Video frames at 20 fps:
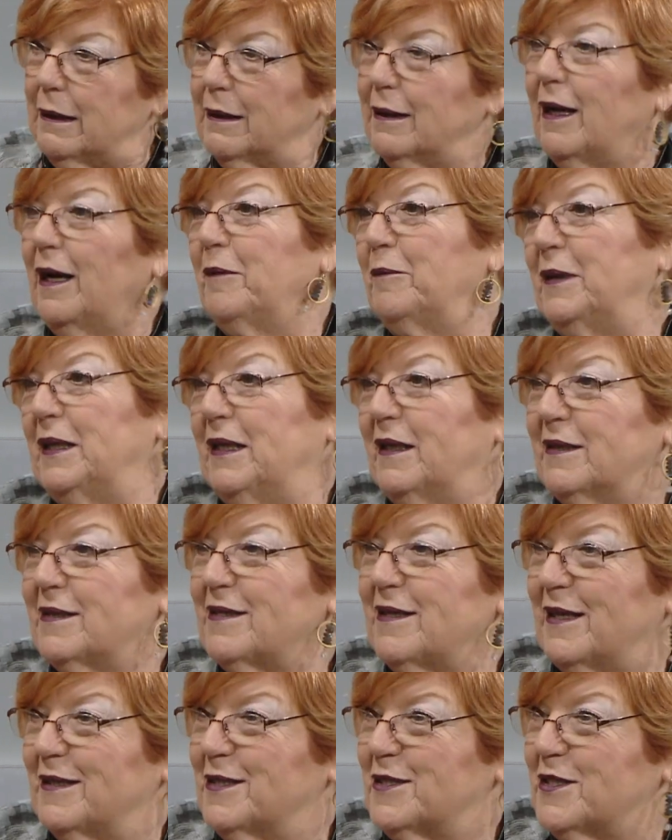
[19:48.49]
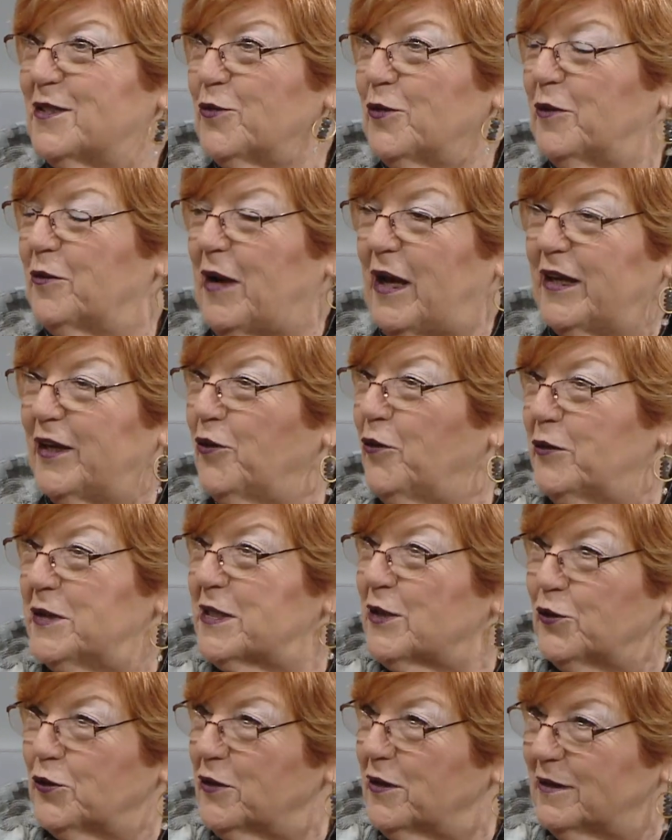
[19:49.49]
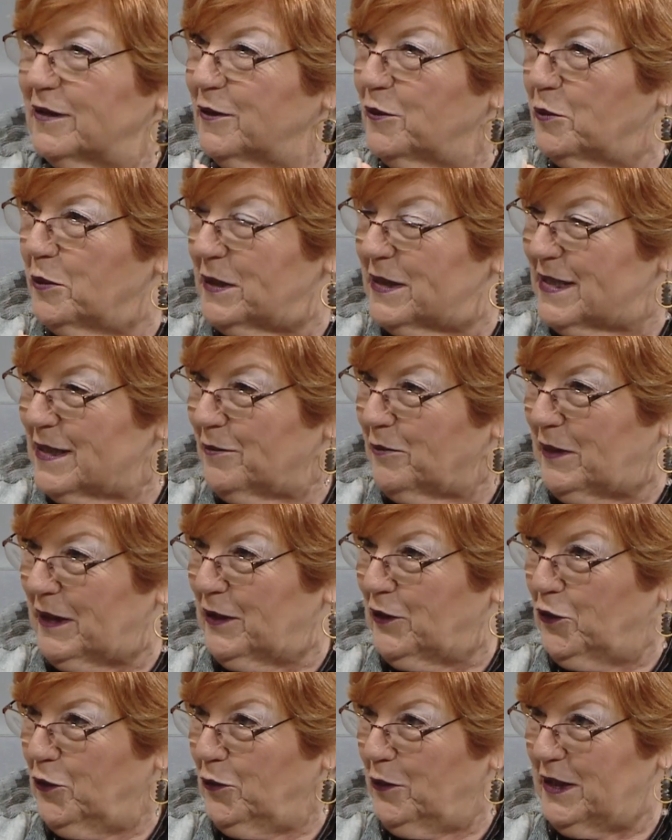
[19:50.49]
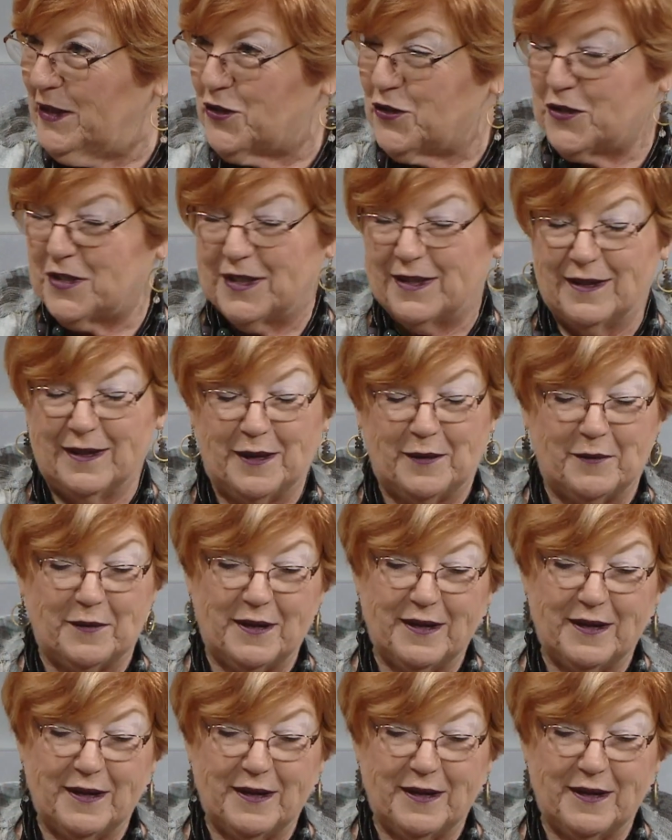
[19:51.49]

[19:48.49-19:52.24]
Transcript: I mean, it's sort of, you always learn a little bit something new each time.